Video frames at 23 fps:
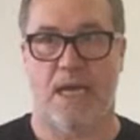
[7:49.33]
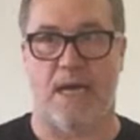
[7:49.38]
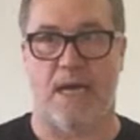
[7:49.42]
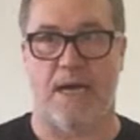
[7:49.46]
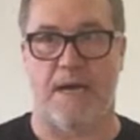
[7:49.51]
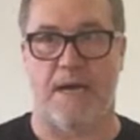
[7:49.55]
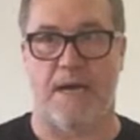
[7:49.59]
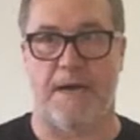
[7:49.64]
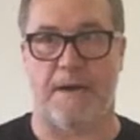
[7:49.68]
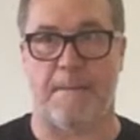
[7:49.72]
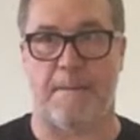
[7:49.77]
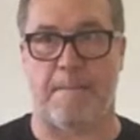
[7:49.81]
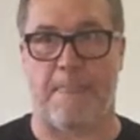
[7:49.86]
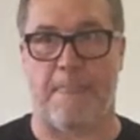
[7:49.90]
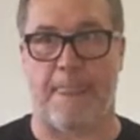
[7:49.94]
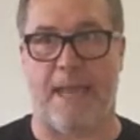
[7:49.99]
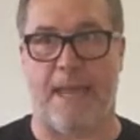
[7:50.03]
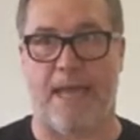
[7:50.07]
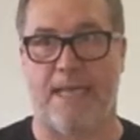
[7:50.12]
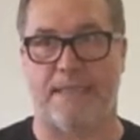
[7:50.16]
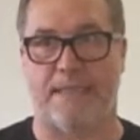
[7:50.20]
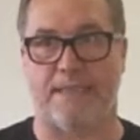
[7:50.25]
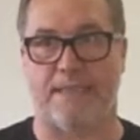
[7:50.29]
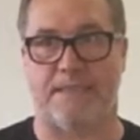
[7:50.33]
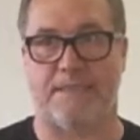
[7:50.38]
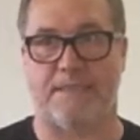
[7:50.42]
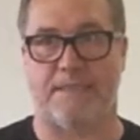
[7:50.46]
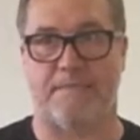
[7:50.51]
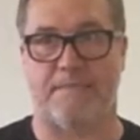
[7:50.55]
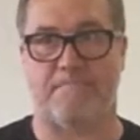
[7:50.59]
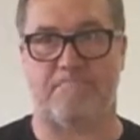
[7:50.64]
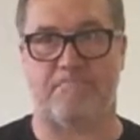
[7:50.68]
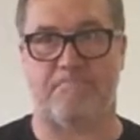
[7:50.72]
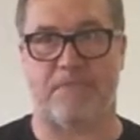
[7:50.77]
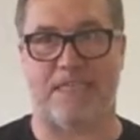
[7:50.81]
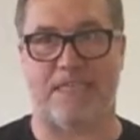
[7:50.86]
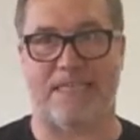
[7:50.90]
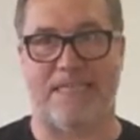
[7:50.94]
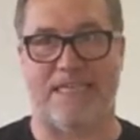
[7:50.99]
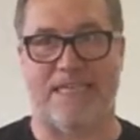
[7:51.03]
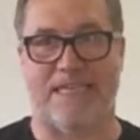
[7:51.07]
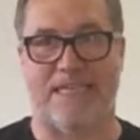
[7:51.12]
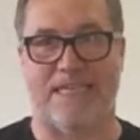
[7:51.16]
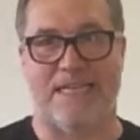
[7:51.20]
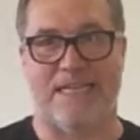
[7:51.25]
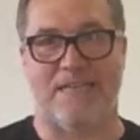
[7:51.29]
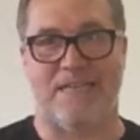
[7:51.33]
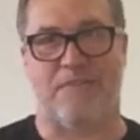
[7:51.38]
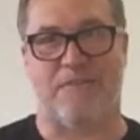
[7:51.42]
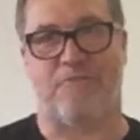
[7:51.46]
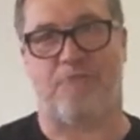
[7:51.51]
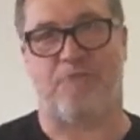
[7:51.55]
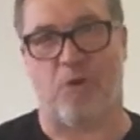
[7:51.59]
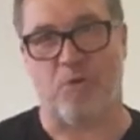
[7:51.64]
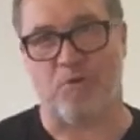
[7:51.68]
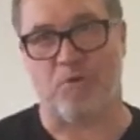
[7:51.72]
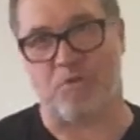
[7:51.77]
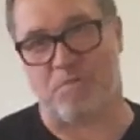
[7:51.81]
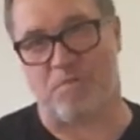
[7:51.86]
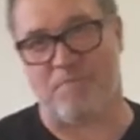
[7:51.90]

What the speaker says: And the focus,